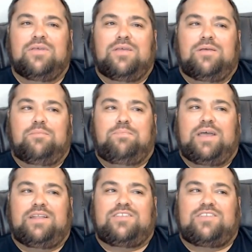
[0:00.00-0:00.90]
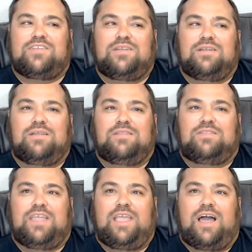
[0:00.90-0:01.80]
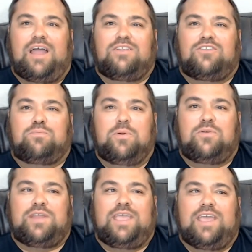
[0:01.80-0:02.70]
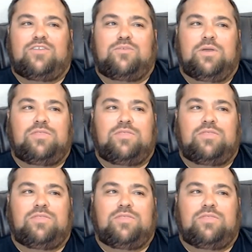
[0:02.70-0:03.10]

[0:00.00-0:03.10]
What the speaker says: but they got spooked, I guess, with